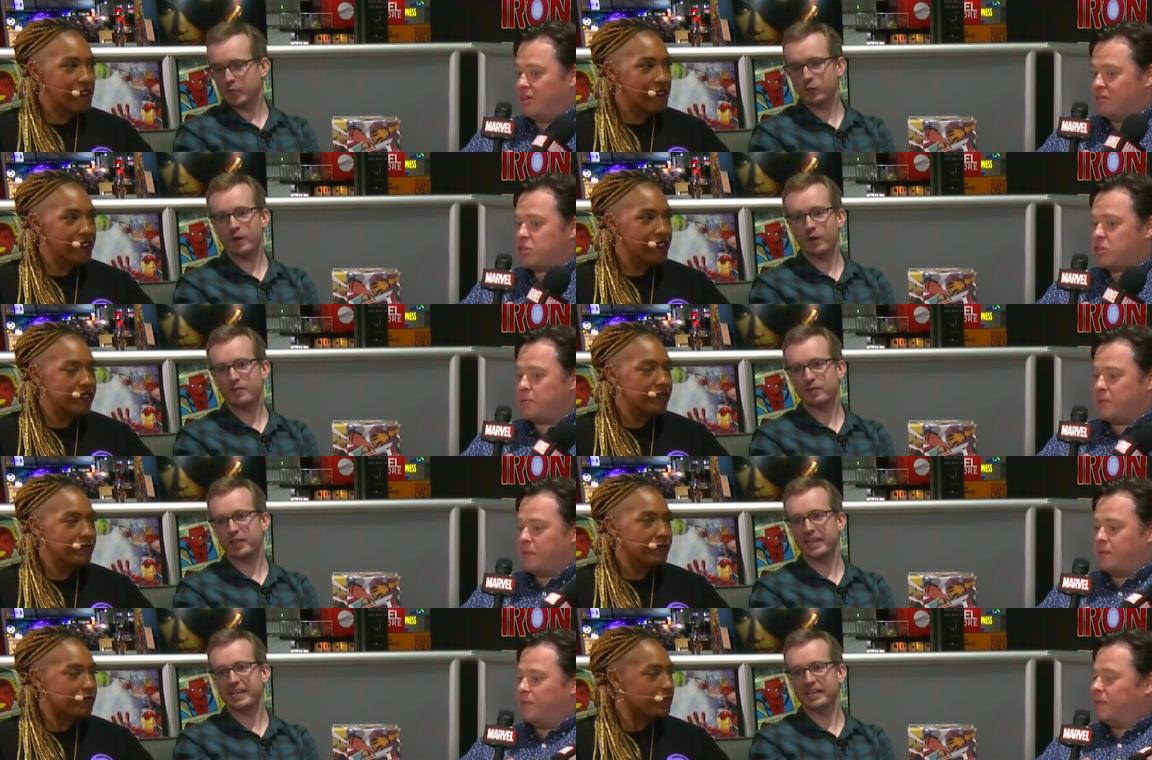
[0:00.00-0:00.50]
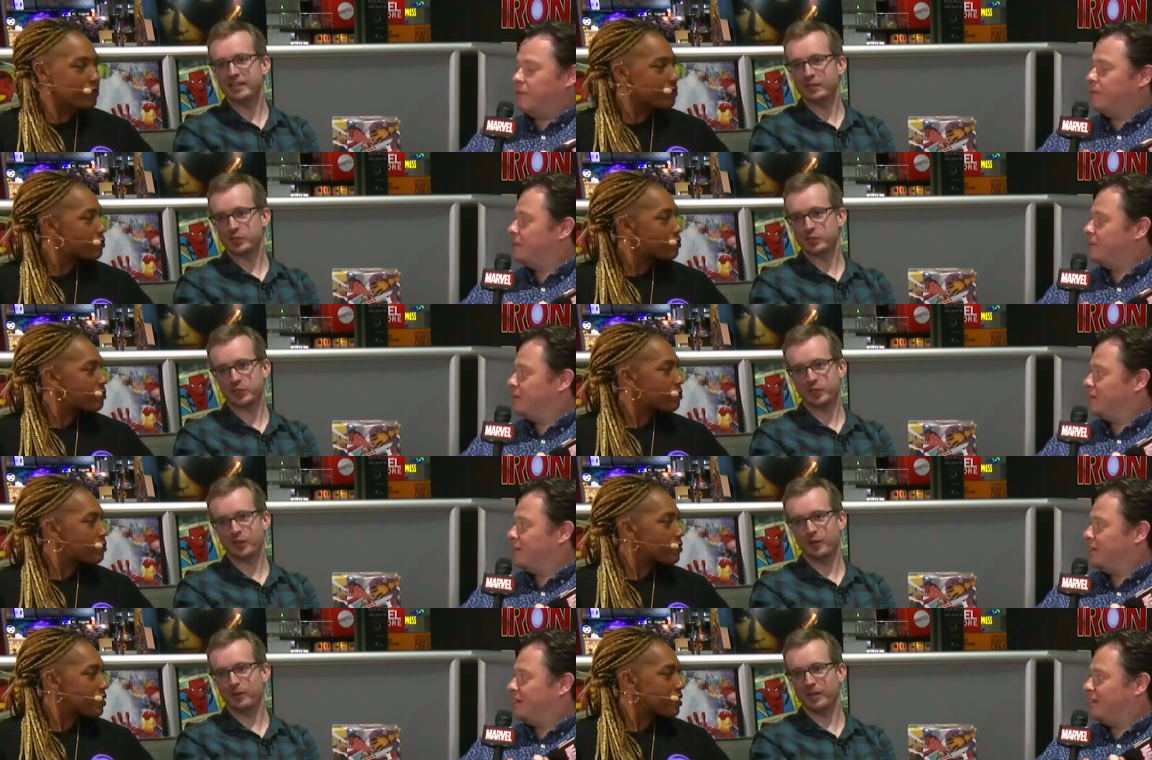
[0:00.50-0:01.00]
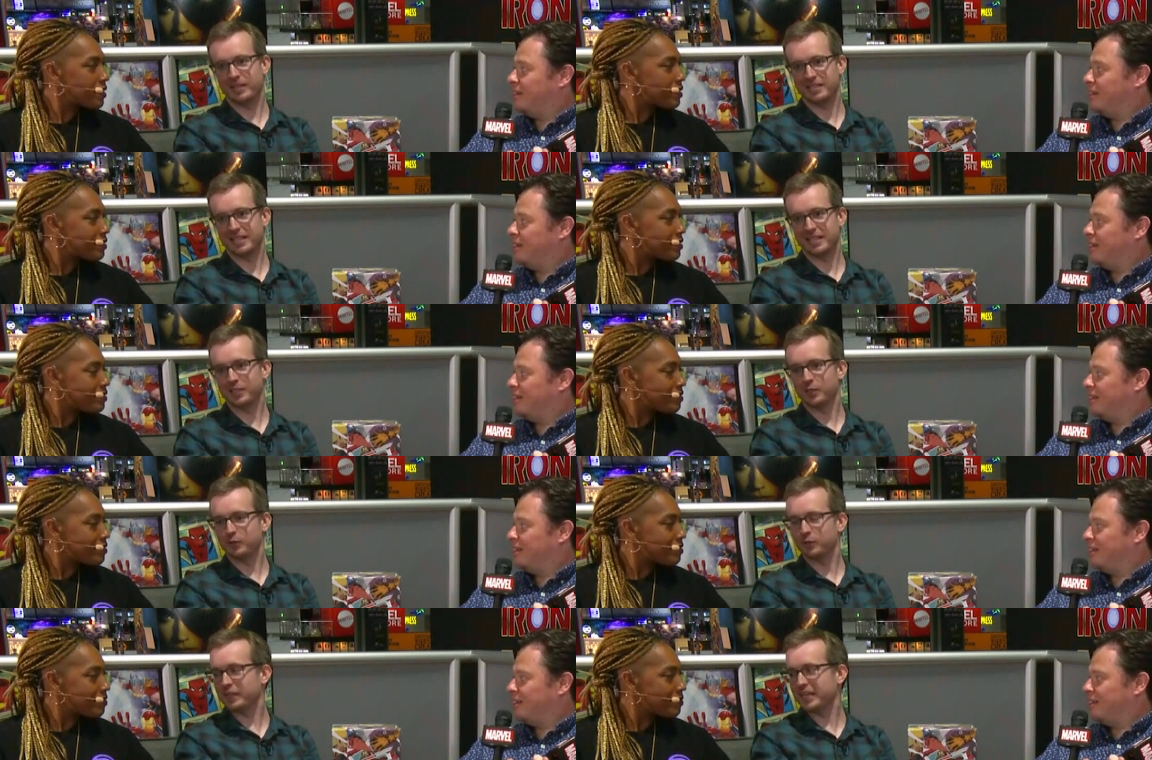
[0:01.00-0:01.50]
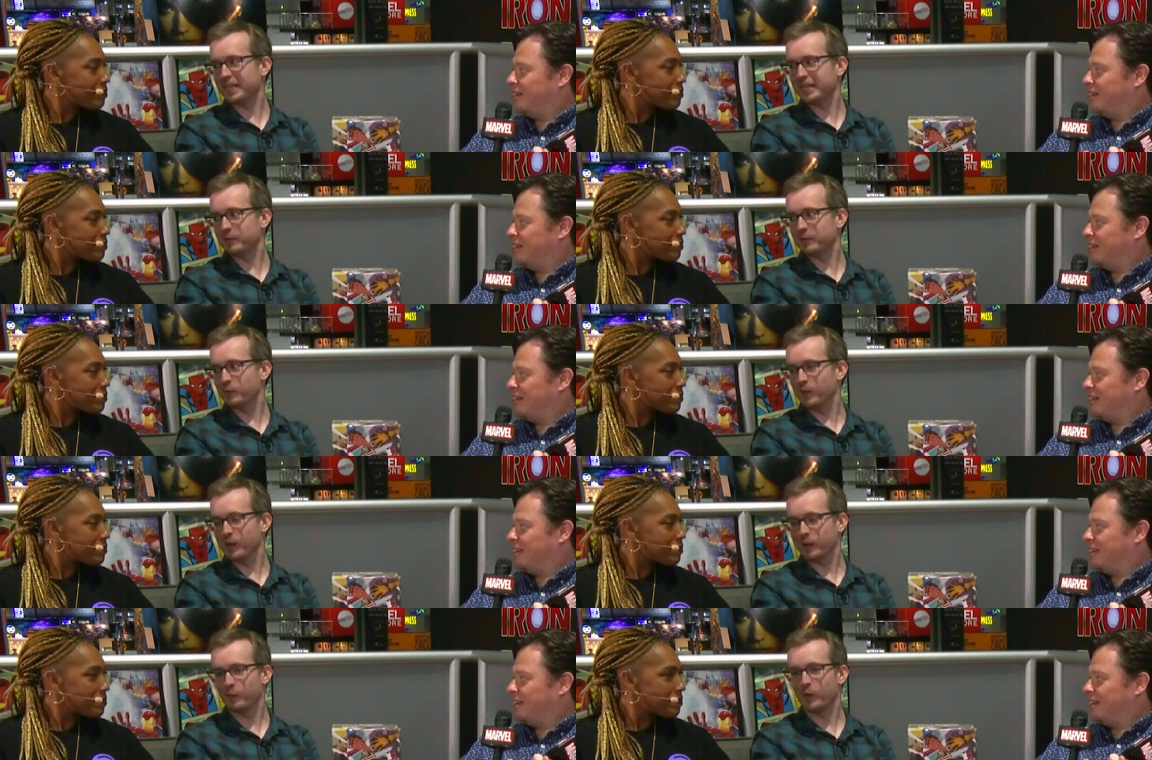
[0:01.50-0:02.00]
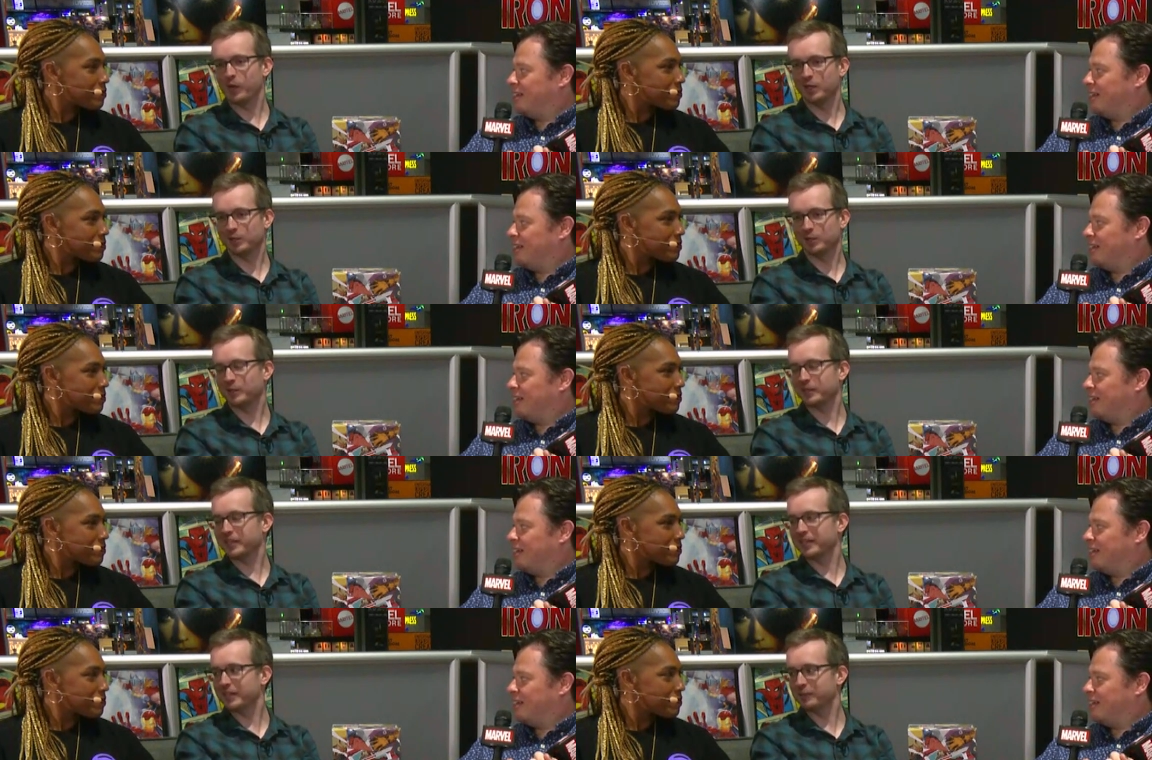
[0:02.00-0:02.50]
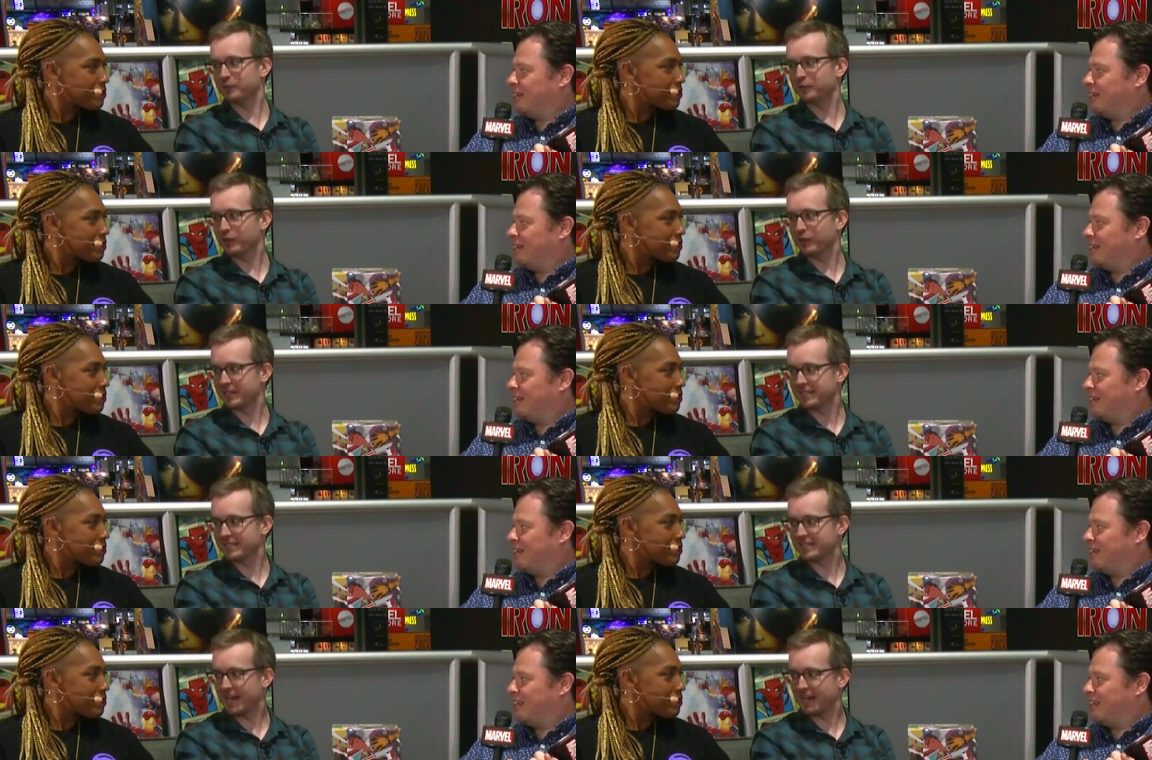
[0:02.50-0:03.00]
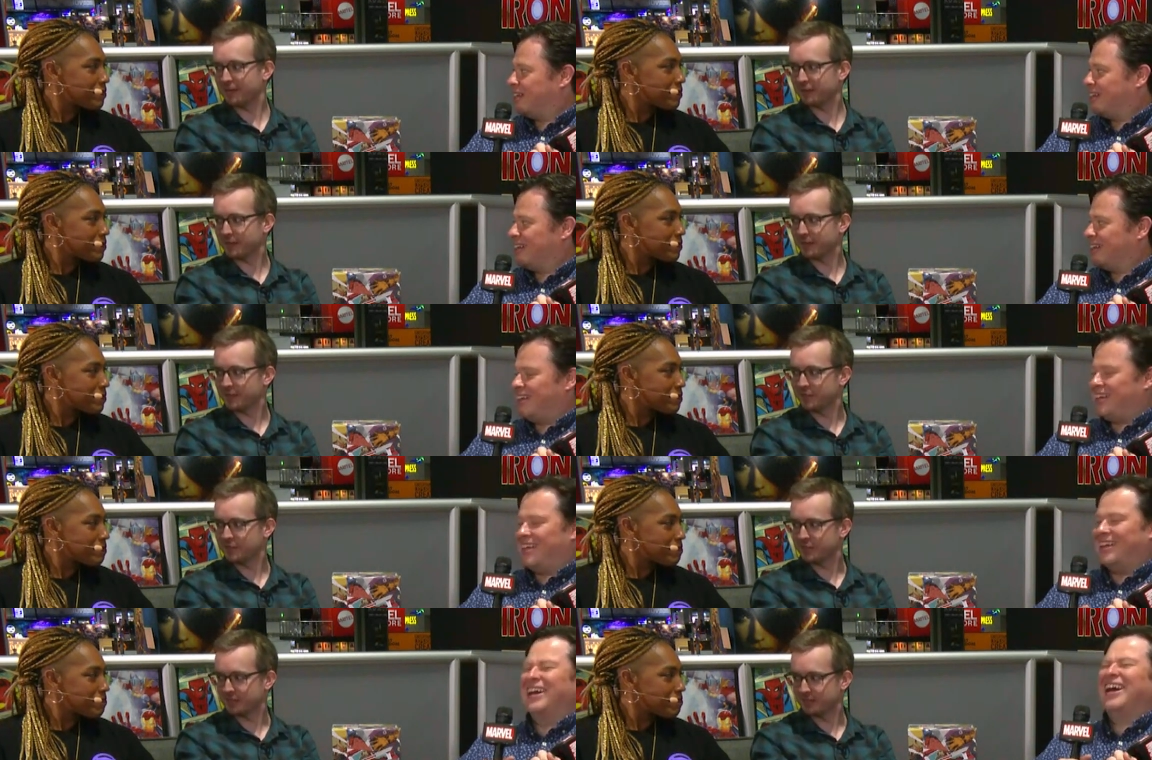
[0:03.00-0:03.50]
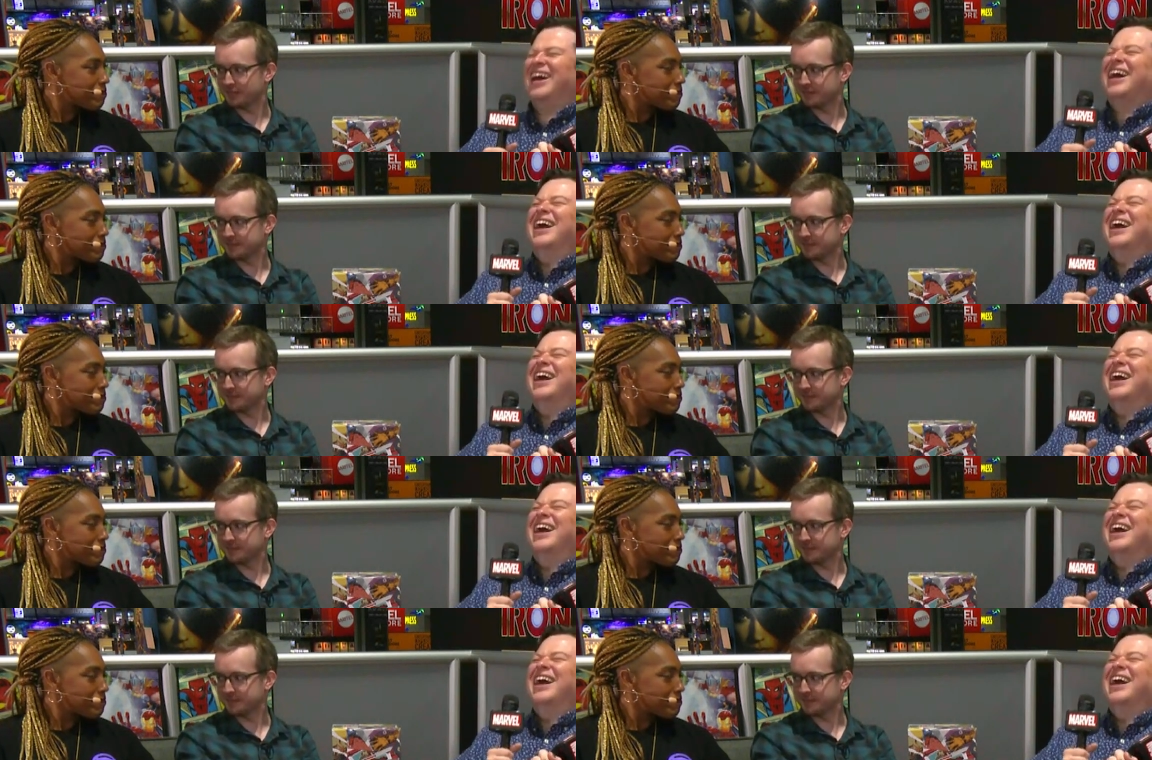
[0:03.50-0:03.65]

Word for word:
Speaker 1: You haven't eaten a scone until you've eaten one while looking at Fred Savage.